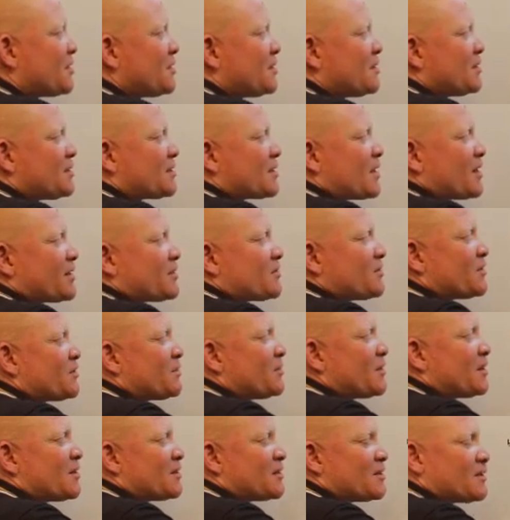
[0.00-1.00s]
he decides to
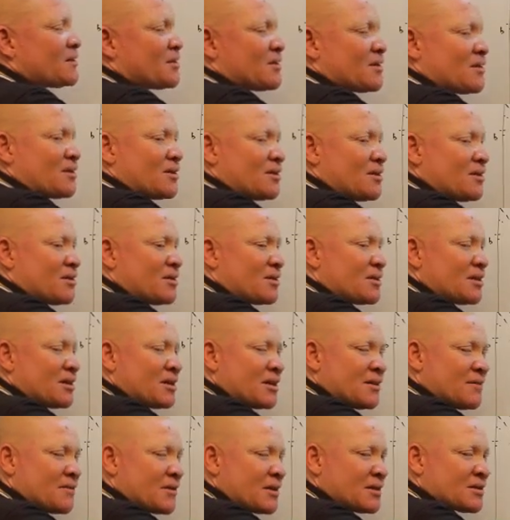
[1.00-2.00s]
remain on
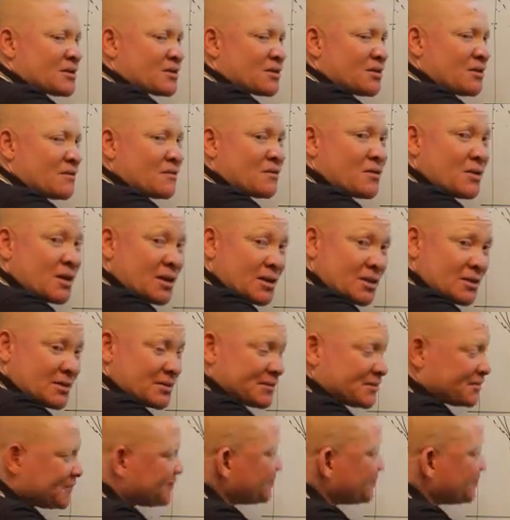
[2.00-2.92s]
indifference curve 1.